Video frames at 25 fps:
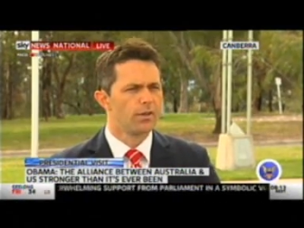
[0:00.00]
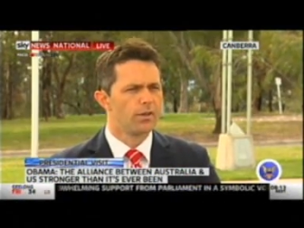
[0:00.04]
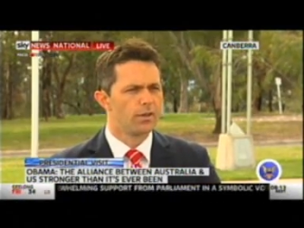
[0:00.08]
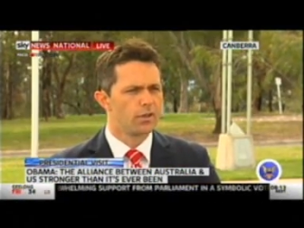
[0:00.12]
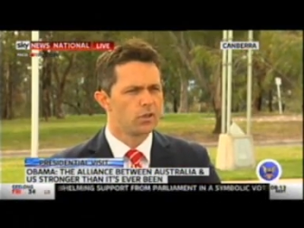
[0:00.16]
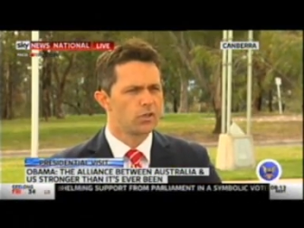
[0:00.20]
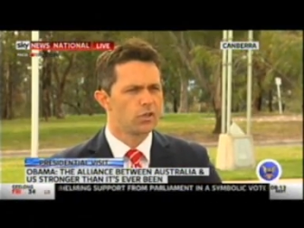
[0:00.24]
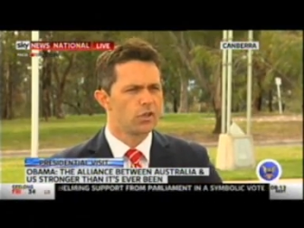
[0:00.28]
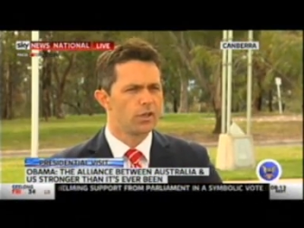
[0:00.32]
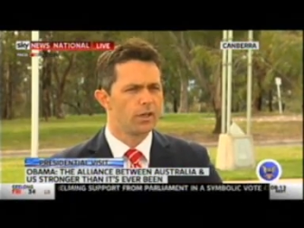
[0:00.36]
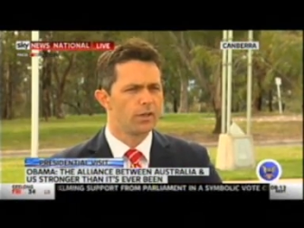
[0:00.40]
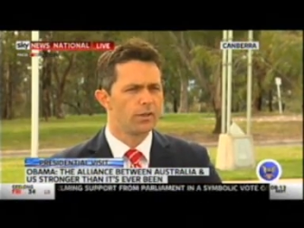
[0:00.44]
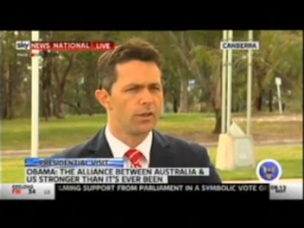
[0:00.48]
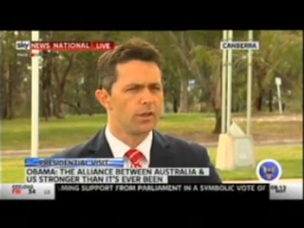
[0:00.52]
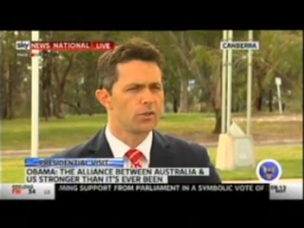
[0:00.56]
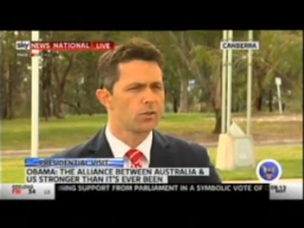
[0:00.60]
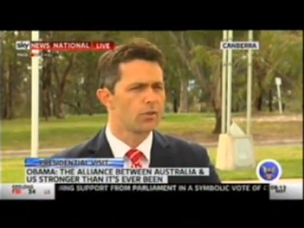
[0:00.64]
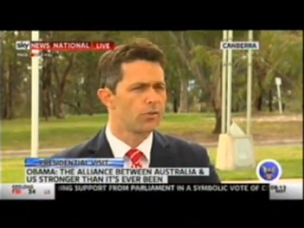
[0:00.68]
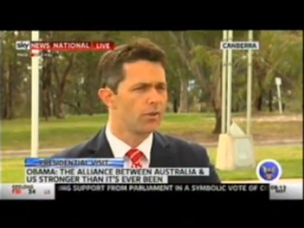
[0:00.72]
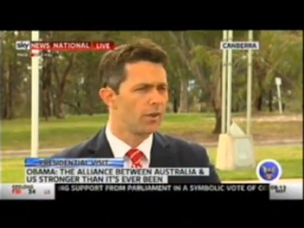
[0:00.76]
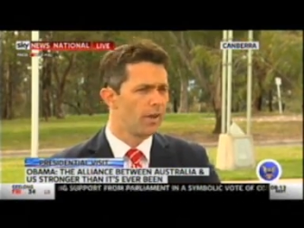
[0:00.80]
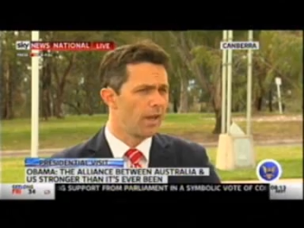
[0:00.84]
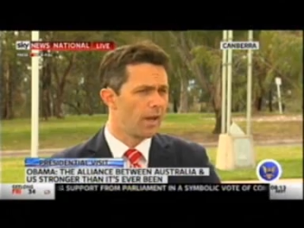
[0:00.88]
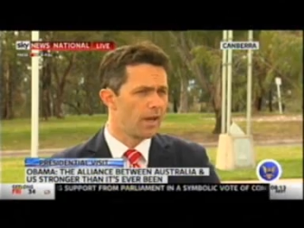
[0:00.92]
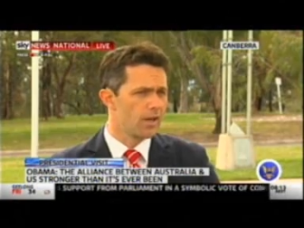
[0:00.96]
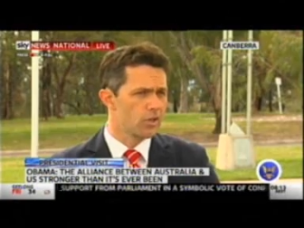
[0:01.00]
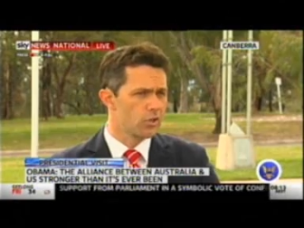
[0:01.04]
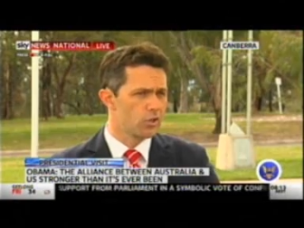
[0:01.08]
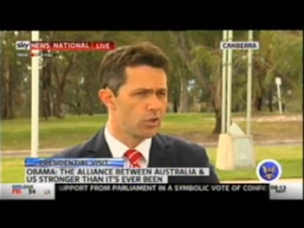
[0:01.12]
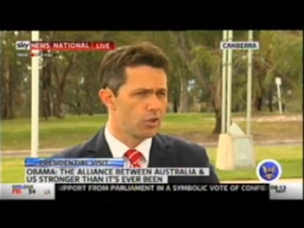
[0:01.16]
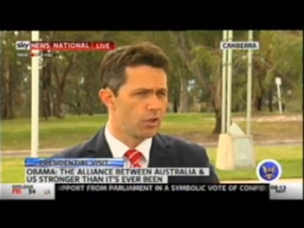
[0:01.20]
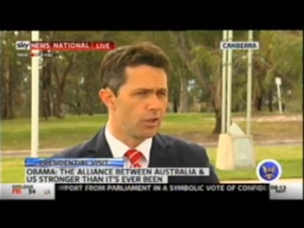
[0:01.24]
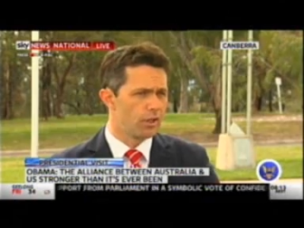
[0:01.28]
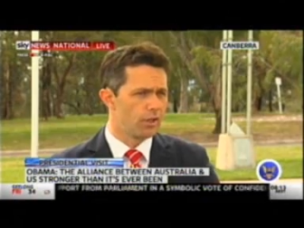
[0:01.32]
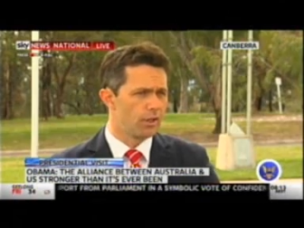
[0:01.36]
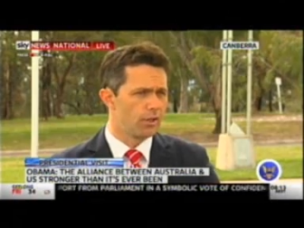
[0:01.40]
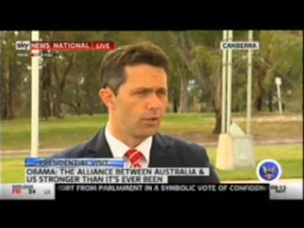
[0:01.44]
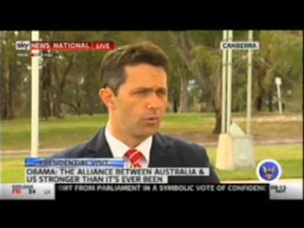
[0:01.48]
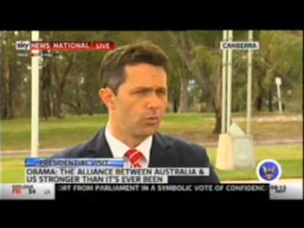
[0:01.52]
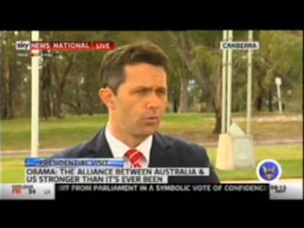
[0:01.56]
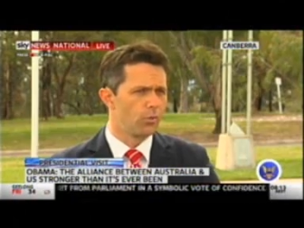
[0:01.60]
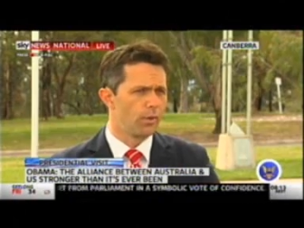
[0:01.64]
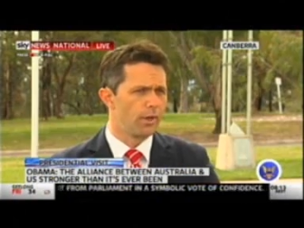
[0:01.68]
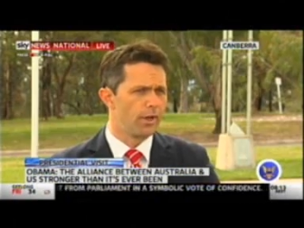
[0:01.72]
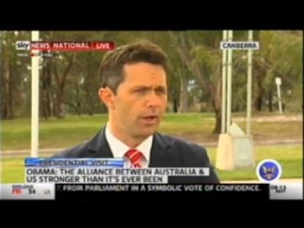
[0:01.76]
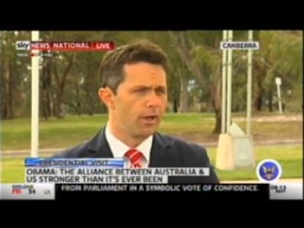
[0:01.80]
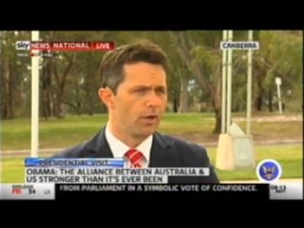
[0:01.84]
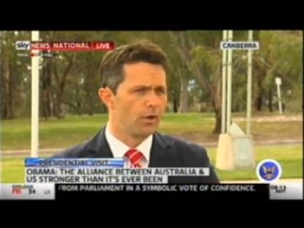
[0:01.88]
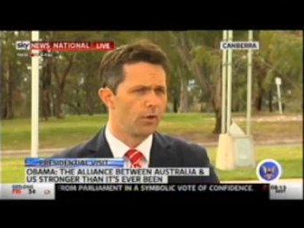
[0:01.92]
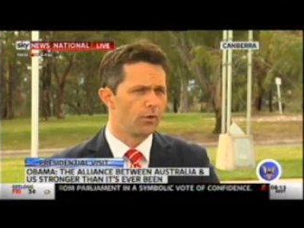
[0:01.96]
Last year
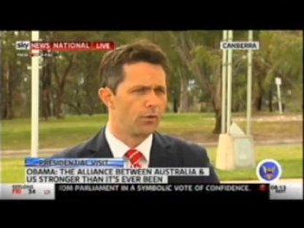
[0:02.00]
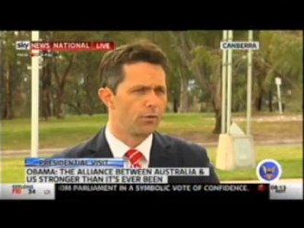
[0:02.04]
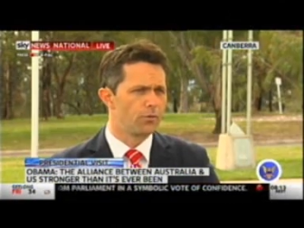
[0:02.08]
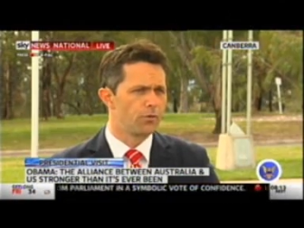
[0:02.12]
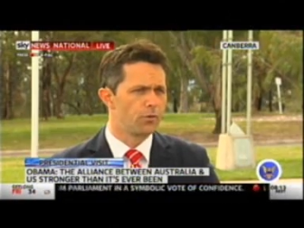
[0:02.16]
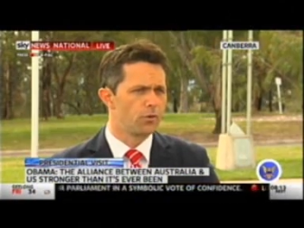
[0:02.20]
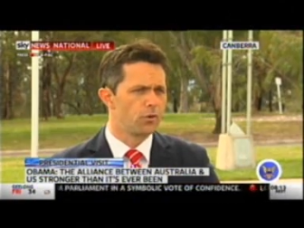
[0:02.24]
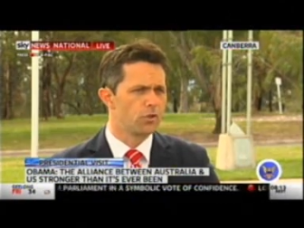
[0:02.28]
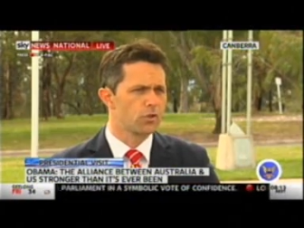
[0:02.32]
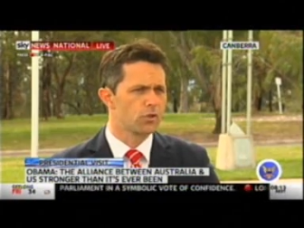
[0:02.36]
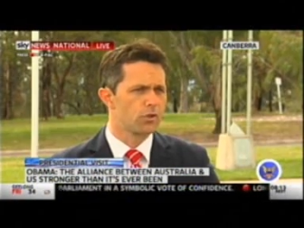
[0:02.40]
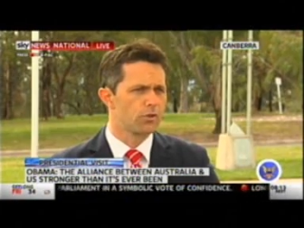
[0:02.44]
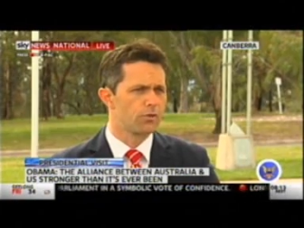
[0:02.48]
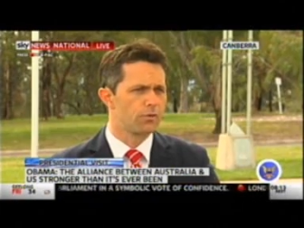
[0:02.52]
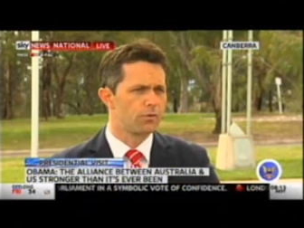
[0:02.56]
we held the first